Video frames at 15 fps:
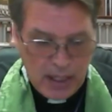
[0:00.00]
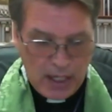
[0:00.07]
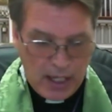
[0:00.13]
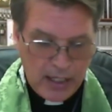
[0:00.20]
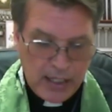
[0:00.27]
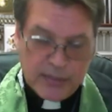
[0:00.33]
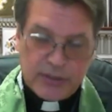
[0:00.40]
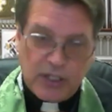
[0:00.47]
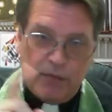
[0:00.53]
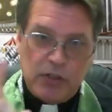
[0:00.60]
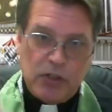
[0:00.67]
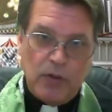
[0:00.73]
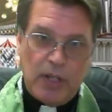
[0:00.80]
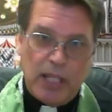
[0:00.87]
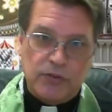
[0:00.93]
It's given
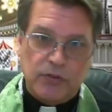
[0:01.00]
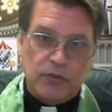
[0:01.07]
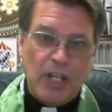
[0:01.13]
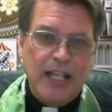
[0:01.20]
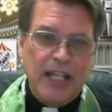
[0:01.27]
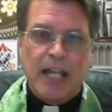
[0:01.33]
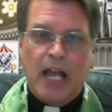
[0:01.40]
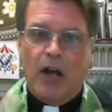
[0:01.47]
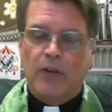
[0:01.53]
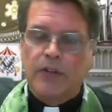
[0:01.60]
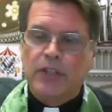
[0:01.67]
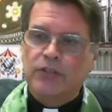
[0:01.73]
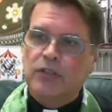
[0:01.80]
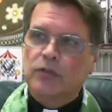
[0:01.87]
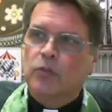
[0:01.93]
you answers. Now,
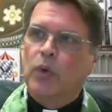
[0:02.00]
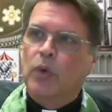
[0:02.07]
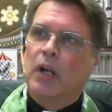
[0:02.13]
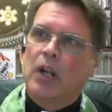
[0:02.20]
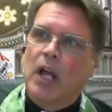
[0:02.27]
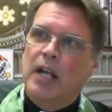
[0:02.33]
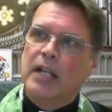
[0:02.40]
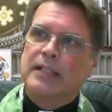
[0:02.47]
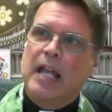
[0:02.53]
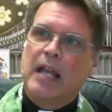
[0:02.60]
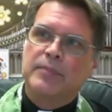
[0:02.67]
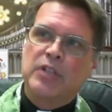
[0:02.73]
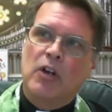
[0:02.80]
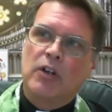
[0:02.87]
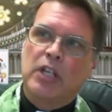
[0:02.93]
this is where a lot of
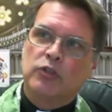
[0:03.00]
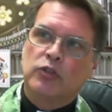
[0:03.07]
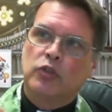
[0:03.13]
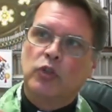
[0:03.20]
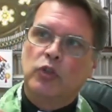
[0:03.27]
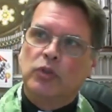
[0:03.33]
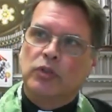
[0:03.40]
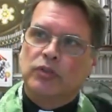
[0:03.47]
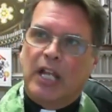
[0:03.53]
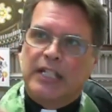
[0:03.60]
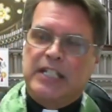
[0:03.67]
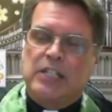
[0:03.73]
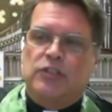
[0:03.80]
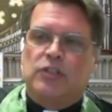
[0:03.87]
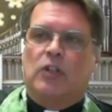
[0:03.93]
times I'll get students. I
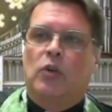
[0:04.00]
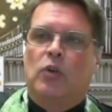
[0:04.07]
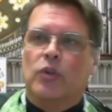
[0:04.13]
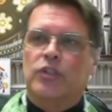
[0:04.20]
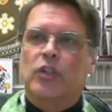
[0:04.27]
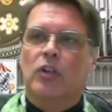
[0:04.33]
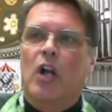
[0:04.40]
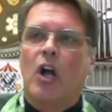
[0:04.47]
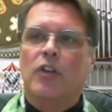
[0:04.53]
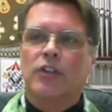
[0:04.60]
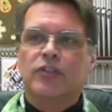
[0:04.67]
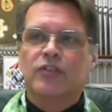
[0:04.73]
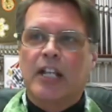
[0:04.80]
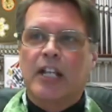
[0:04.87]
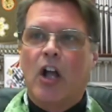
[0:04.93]
teach a course here called The
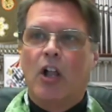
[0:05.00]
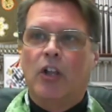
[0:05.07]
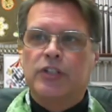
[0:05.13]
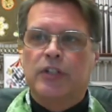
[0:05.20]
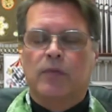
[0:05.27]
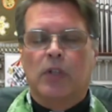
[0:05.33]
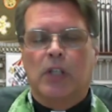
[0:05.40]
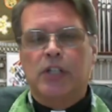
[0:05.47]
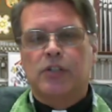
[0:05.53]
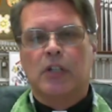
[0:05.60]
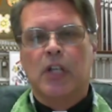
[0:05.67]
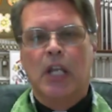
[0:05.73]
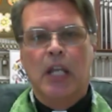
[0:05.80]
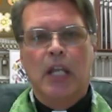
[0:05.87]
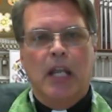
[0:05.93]
Psychology of Religion,
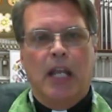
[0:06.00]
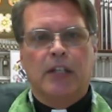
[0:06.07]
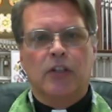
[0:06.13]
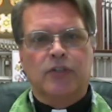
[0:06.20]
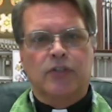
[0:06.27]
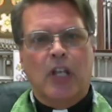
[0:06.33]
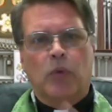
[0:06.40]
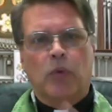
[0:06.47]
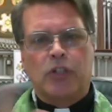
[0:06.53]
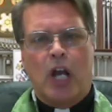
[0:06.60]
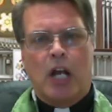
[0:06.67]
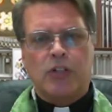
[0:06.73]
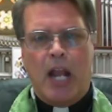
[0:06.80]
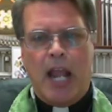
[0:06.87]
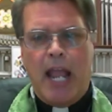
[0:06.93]
and they'll say, "Well,
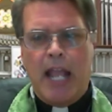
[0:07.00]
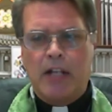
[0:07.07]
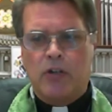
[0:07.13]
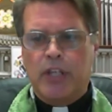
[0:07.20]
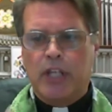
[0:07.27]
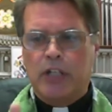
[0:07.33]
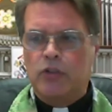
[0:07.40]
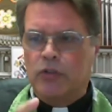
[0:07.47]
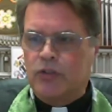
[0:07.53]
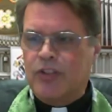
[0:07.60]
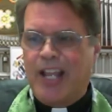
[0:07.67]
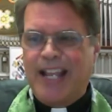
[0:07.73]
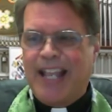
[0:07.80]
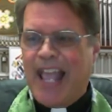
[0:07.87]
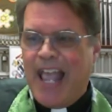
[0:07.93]
Dr. Hankle, then you're
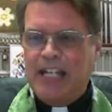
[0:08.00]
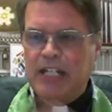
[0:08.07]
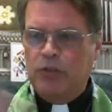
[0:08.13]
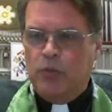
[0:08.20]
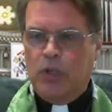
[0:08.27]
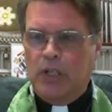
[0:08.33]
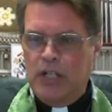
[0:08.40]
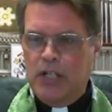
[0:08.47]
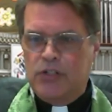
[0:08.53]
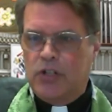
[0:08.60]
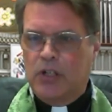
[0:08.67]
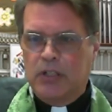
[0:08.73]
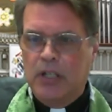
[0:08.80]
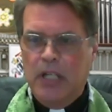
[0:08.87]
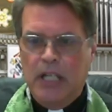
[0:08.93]
saying any
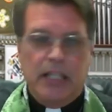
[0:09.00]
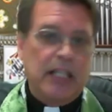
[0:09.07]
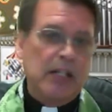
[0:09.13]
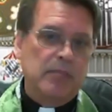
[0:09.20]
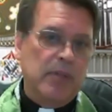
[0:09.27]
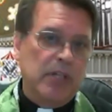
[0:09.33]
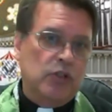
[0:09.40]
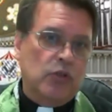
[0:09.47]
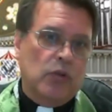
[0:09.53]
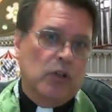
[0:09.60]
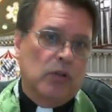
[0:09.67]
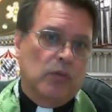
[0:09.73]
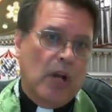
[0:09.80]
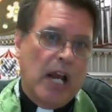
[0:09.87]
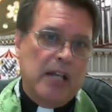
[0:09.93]
religion can be
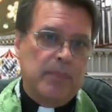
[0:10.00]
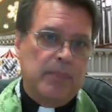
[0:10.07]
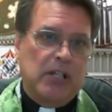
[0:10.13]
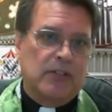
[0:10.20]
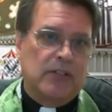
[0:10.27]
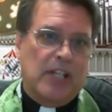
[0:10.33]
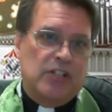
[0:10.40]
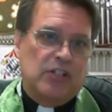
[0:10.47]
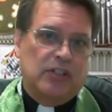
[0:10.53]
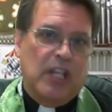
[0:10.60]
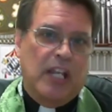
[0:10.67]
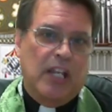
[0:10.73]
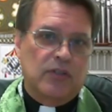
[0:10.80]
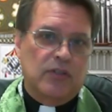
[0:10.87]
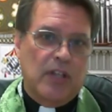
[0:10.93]
true, right? Because they just
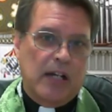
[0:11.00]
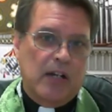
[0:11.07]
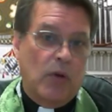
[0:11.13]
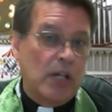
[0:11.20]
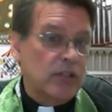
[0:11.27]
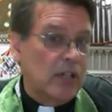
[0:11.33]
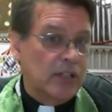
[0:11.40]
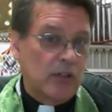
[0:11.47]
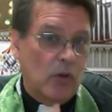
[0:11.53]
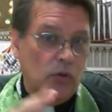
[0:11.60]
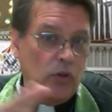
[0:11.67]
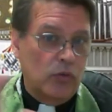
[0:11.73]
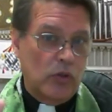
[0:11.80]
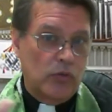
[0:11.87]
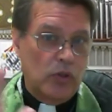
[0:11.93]
answer that question." I say, "Oh,
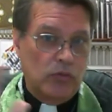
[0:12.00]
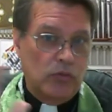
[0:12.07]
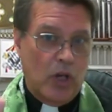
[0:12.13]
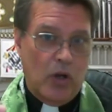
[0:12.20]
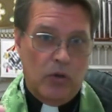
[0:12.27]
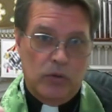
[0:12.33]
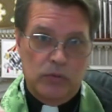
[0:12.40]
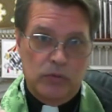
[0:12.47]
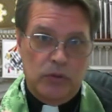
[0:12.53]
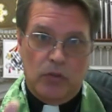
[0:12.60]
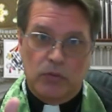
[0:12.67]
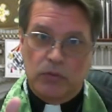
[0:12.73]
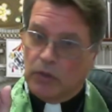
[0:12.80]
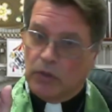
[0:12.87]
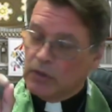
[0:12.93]
no.
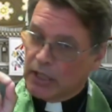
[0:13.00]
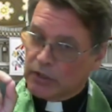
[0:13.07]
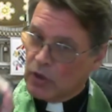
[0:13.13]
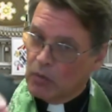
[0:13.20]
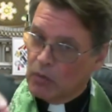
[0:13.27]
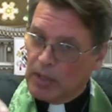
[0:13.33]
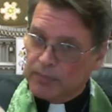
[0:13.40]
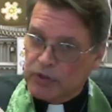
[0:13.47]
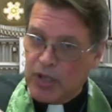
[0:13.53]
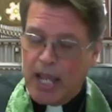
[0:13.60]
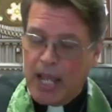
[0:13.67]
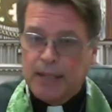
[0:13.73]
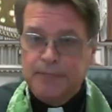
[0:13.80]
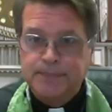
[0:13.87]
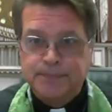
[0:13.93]
That's not what I'm
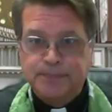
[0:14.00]
saying.